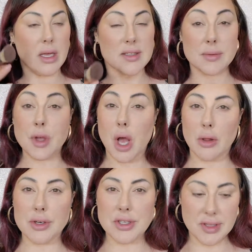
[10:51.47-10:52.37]
some
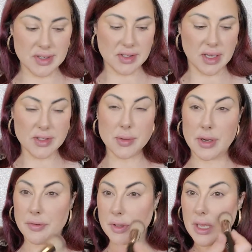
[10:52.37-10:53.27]
color to the skin. So
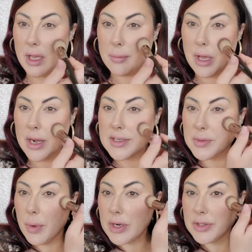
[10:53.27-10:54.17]
I feel like I'm not as
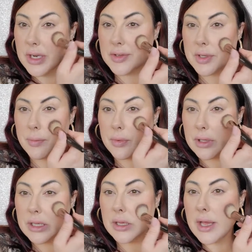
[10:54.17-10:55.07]
washed out. So I'm
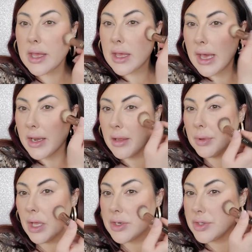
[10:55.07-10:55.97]
really liking adding
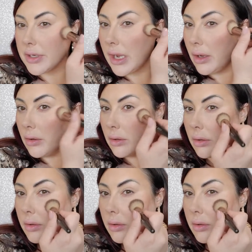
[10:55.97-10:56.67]
blush now.